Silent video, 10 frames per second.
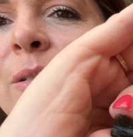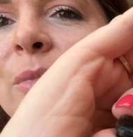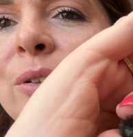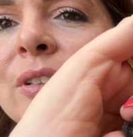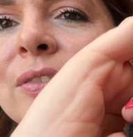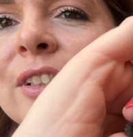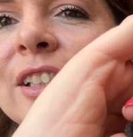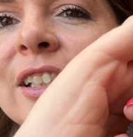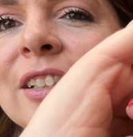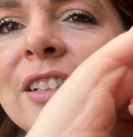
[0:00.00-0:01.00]

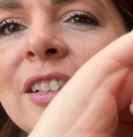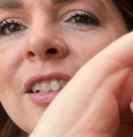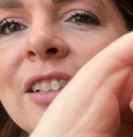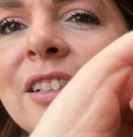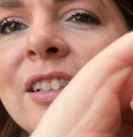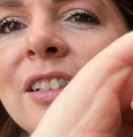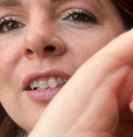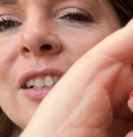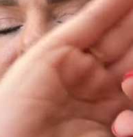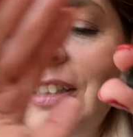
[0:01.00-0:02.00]
Moldavite.
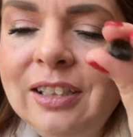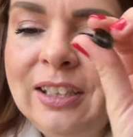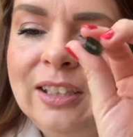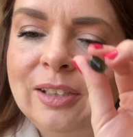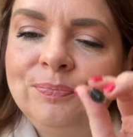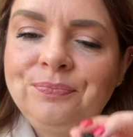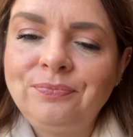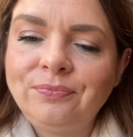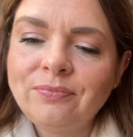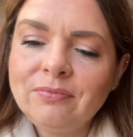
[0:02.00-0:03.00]
Yeah.
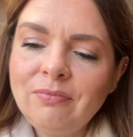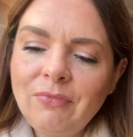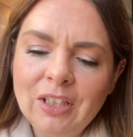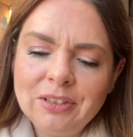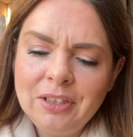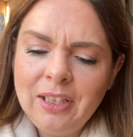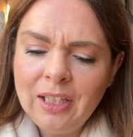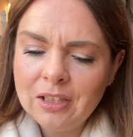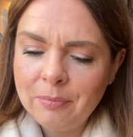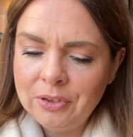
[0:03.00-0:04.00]
So he
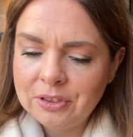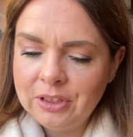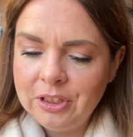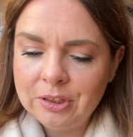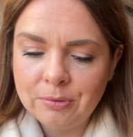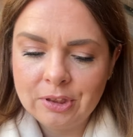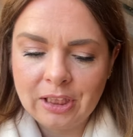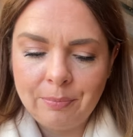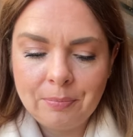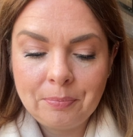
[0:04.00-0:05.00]
had the most unusual
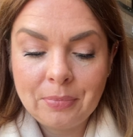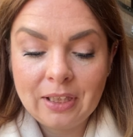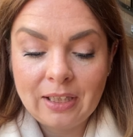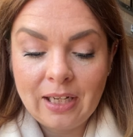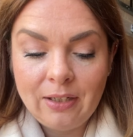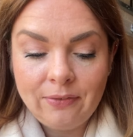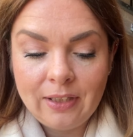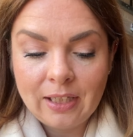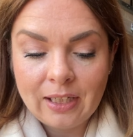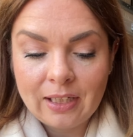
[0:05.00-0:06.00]
shape, but then Effie
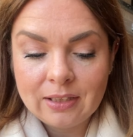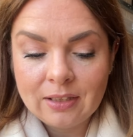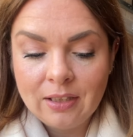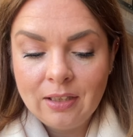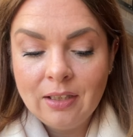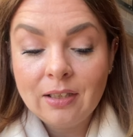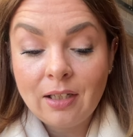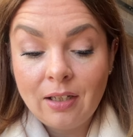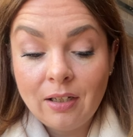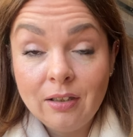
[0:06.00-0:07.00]
had the
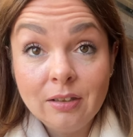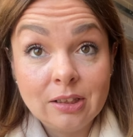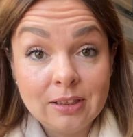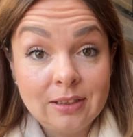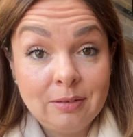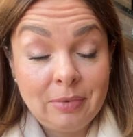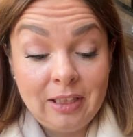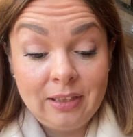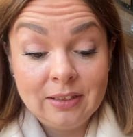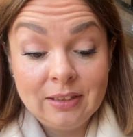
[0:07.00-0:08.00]
largest
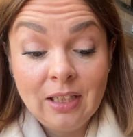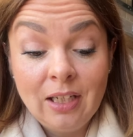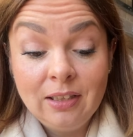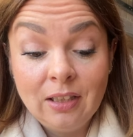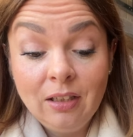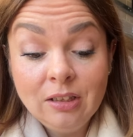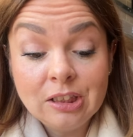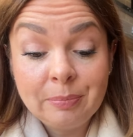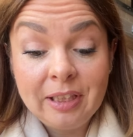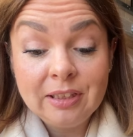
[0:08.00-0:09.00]
piece. The
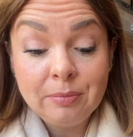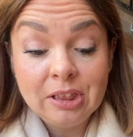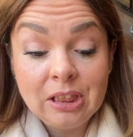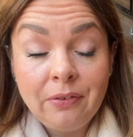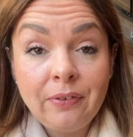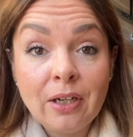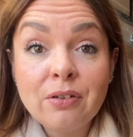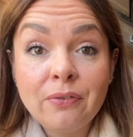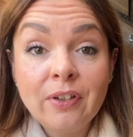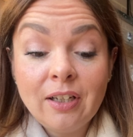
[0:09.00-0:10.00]
largest piece, which she
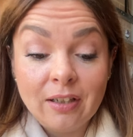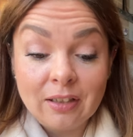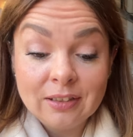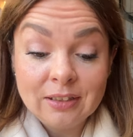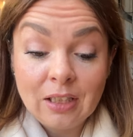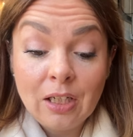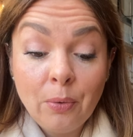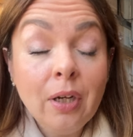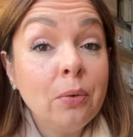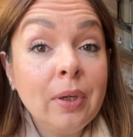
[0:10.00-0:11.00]
found first, and
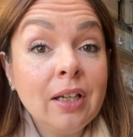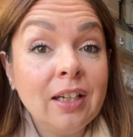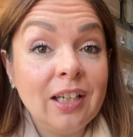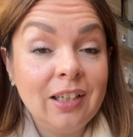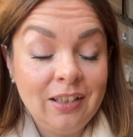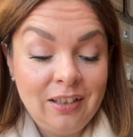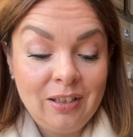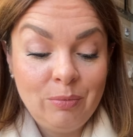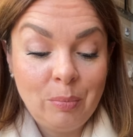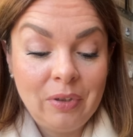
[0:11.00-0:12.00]
quite quickly
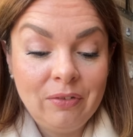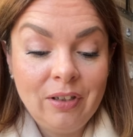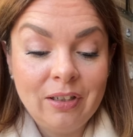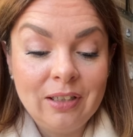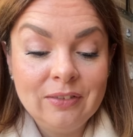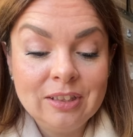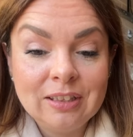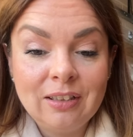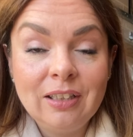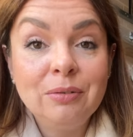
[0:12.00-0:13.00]
when we arrived. So
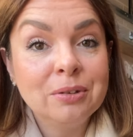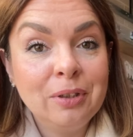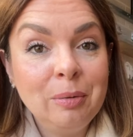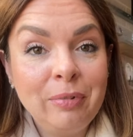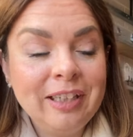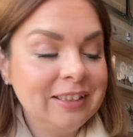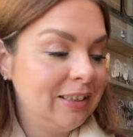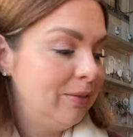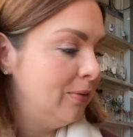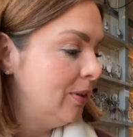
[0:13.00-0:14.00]
it was quite impressive.